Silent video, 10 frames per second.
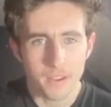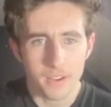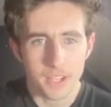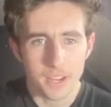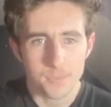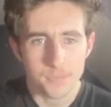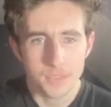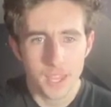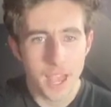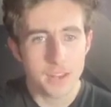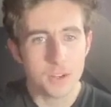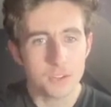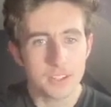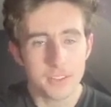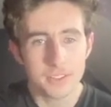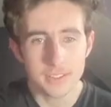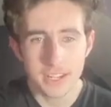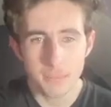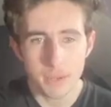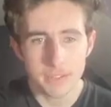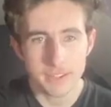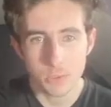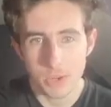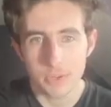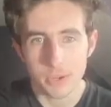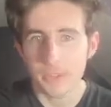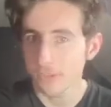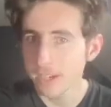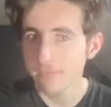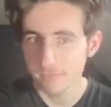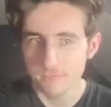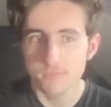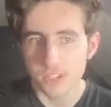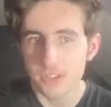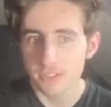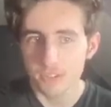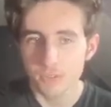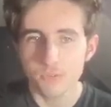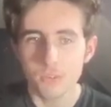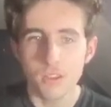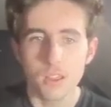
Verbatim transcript: Okay, and it looks like this is taking place in 2023, so this is cool